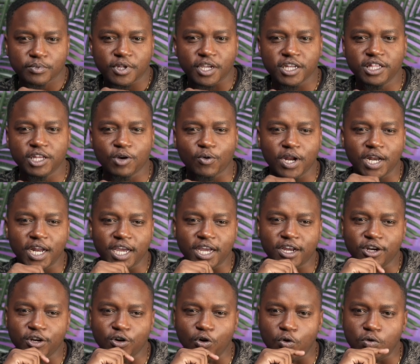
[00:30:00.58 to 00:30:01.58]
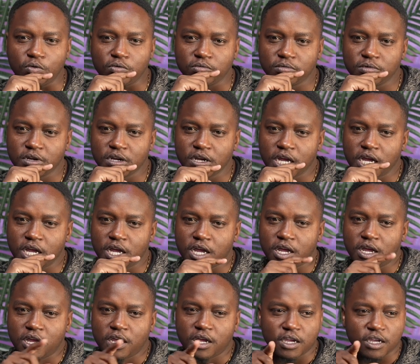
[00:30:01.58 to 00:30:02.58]
They were like, no,
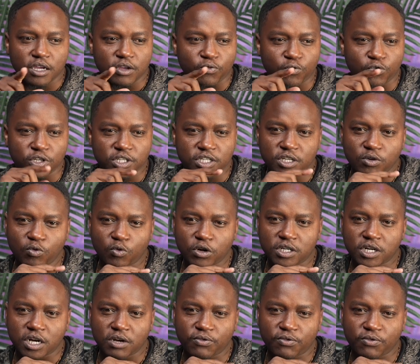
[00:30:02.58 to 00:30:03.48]
if we see what